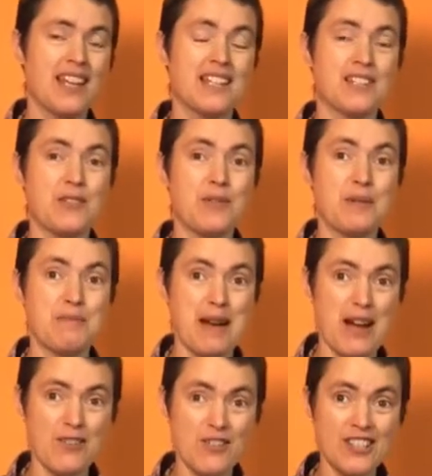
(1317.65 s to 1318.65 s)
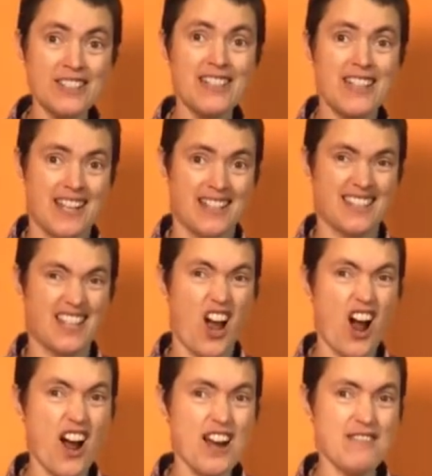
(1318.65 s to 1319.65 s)
It's called a baron. It's an
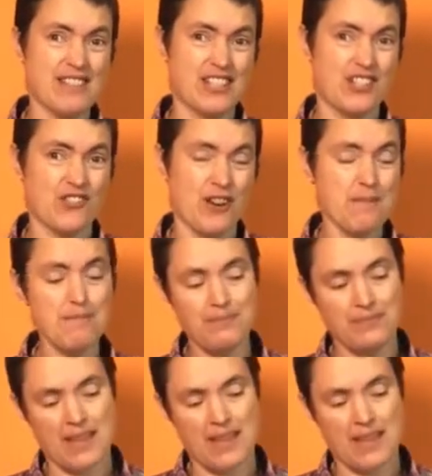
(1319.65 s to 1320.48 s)
Irish drum.